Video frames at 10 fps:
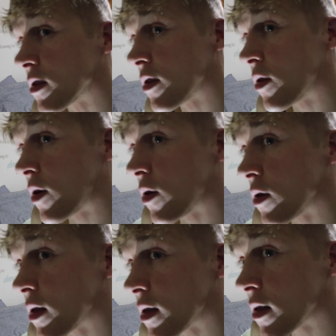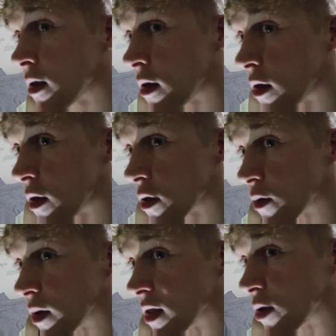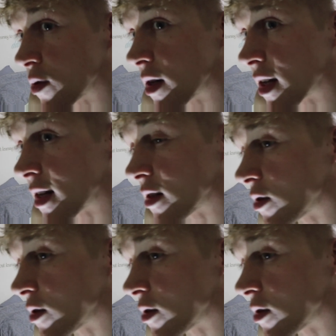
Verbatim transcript: little hole in it. So basically what I gotta